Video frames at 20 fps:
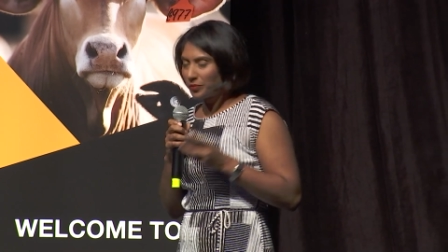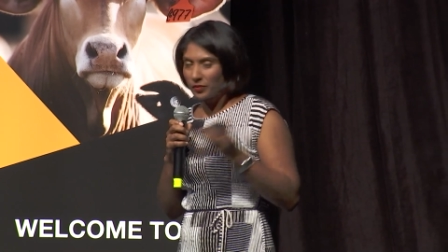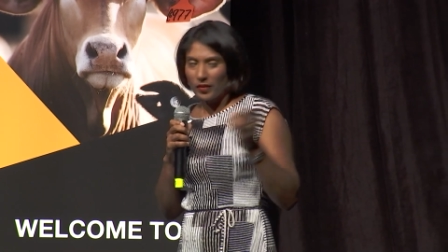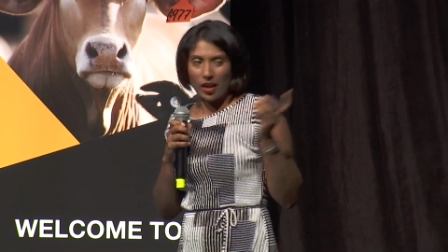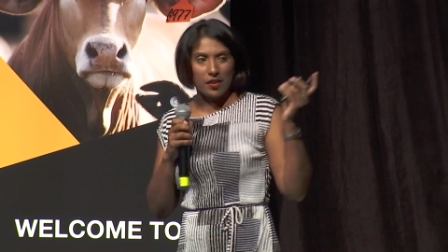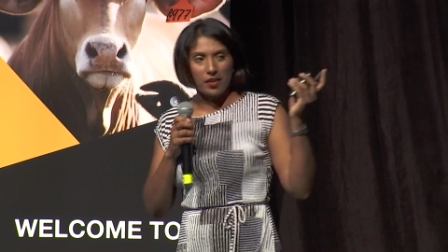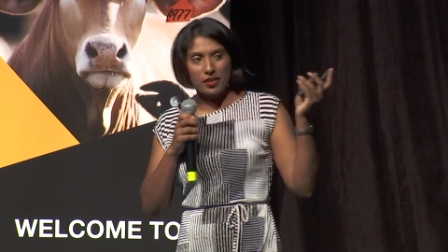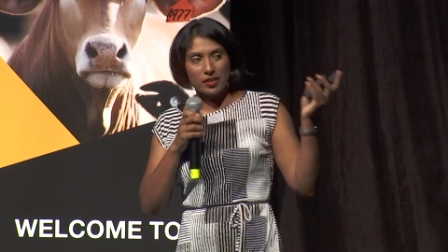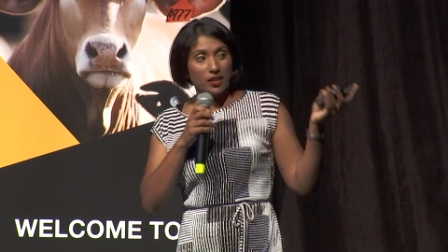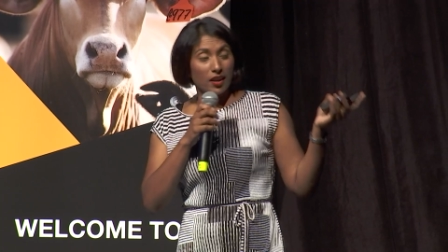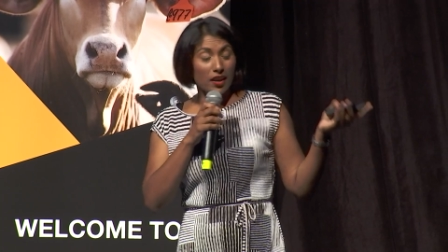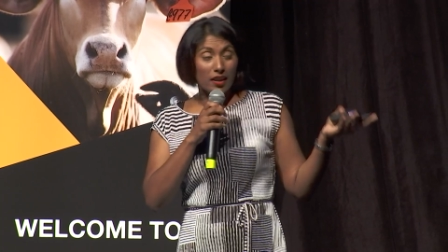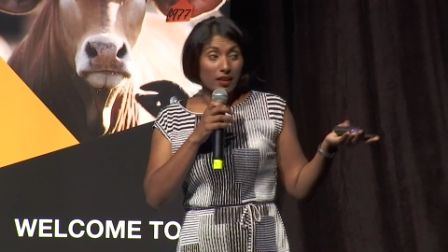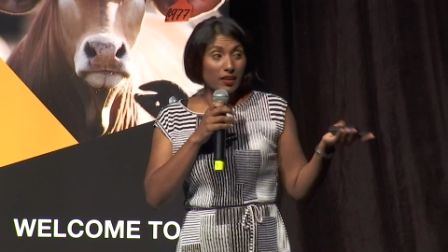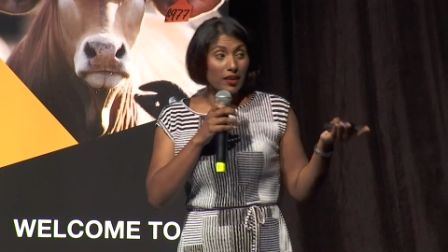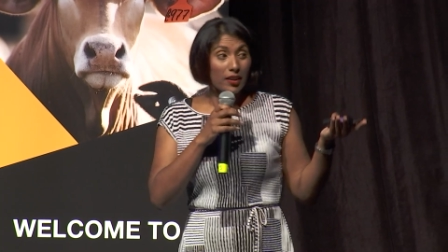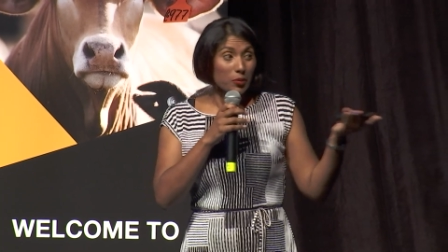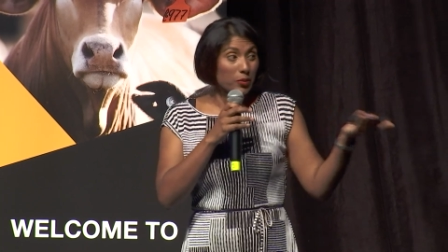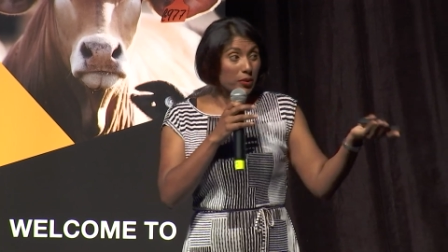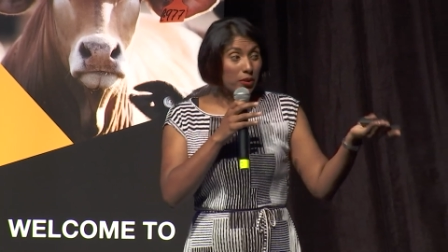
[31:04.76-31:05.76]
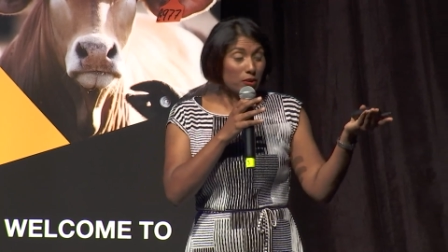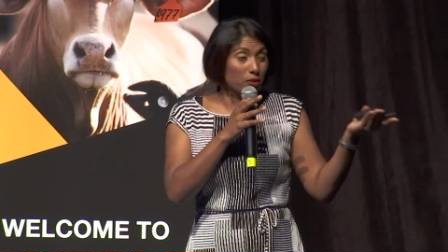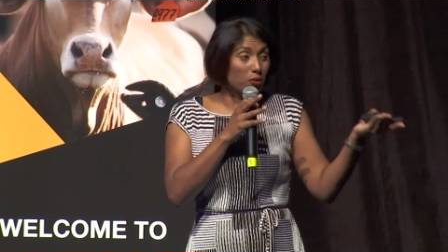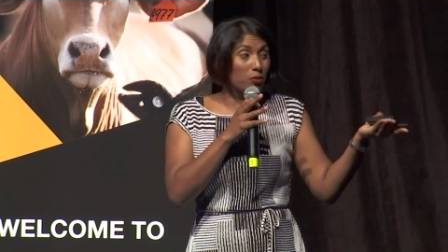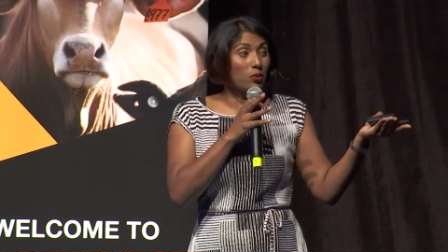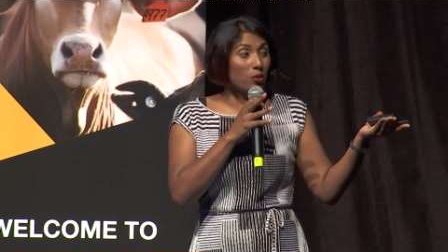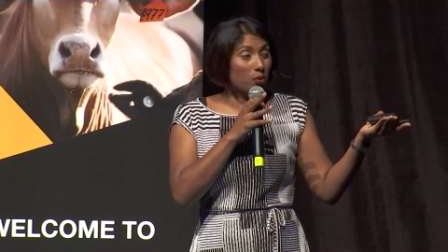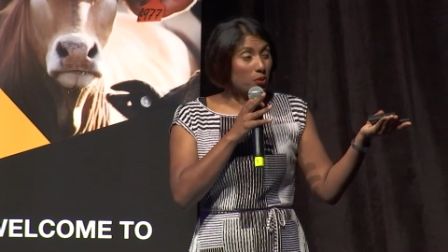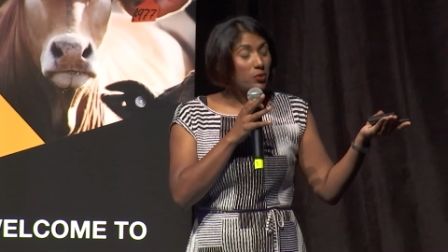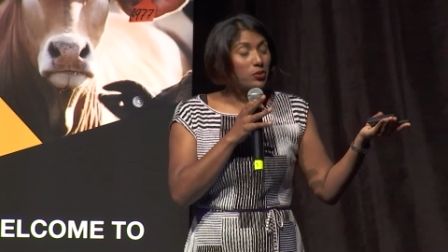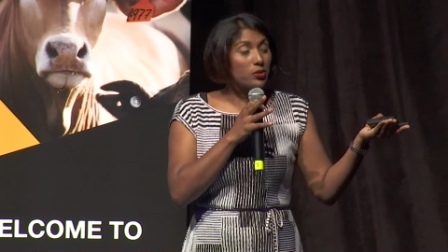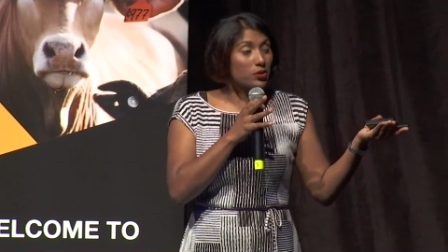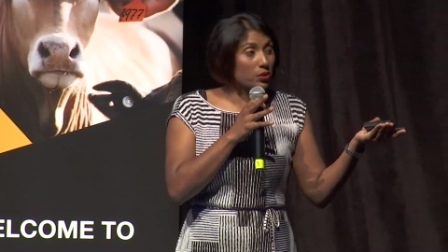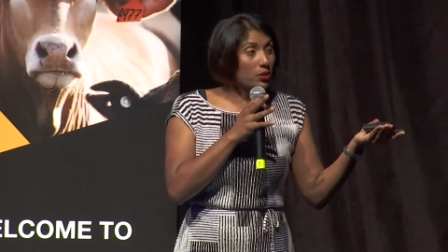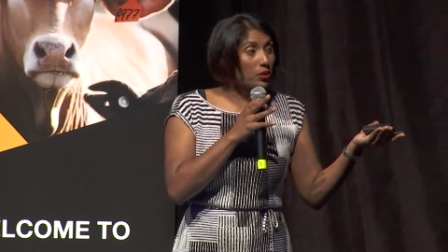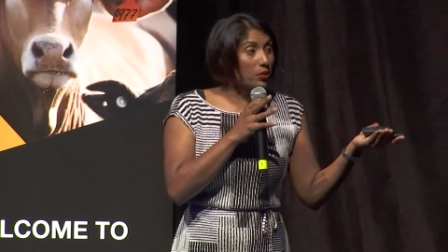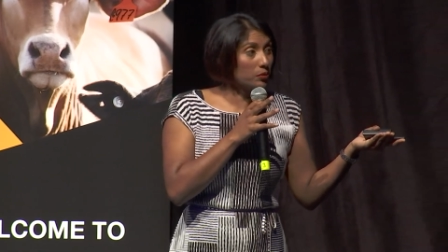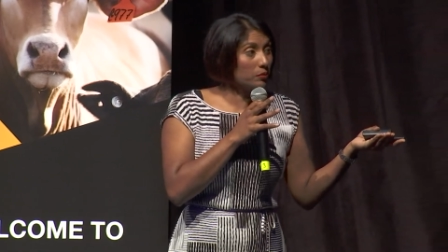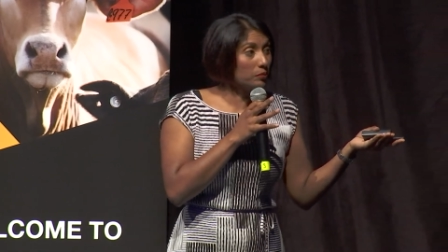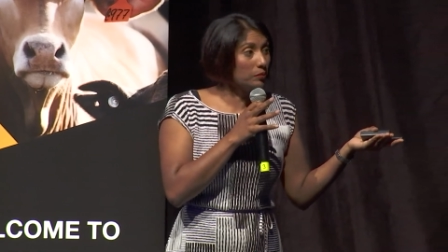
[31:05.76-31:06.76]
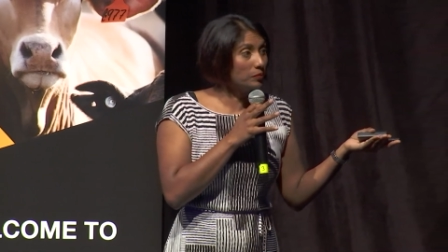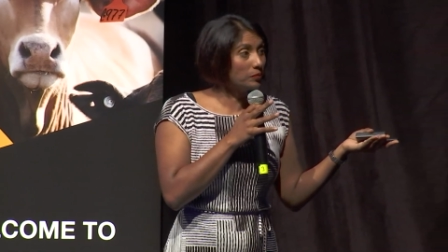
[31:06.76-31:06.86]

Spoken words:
And that's kind of like what you all do.